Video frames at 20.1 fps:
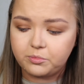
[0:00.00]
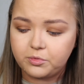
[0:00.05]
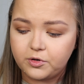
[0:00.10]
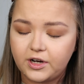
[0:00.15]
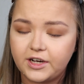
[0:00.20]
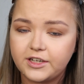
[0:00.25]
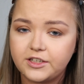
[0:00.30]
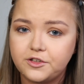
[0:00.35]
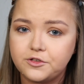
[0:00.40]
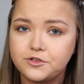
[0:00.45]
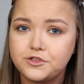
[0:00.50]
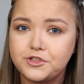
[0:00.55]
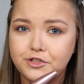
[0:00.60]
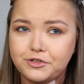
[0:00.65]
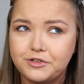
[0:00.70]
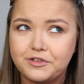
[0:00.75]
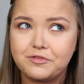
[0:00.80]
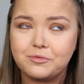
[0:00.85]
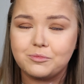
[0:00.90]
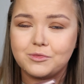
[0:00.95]
but I use two
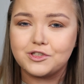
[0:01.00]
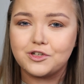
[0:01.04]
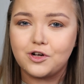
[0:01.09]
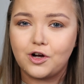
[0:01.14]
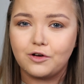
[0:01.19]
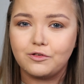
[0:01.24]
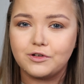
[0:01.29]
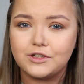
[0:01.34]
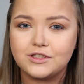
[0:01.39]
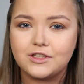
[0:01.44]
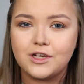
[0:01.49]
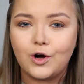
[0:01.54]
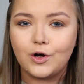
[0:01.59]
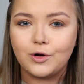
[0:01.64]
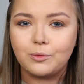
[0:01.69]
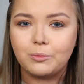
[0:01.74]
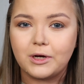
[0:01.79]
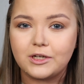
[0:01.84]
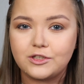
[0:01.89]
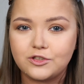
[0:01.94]
different mascaras
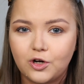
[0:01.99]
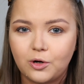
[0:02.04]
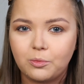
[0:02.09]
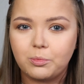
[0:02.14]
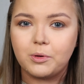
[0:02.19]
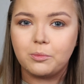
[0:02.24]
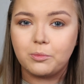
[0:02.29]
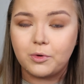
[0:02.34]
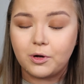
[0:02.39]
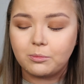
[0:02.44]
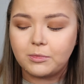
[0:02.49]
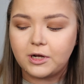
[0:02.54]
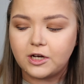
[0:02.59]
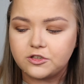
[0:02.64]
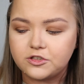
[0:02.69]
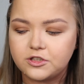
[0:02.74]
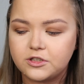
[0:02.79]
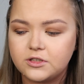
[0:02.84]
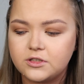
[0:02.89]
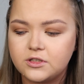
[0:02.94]
on my top and bottom
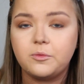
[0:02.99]
lashes.